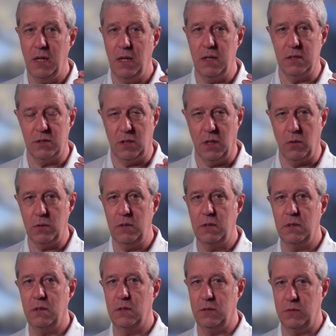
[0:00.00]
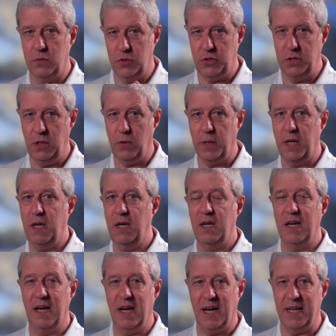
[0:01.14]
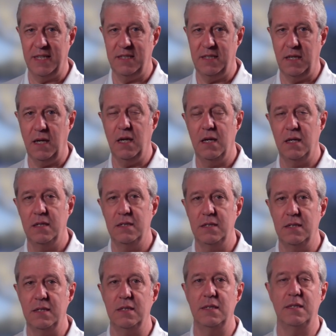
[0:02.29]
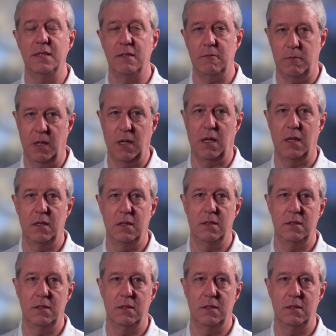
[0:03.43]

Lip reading: It is cold, snowy, icy, well,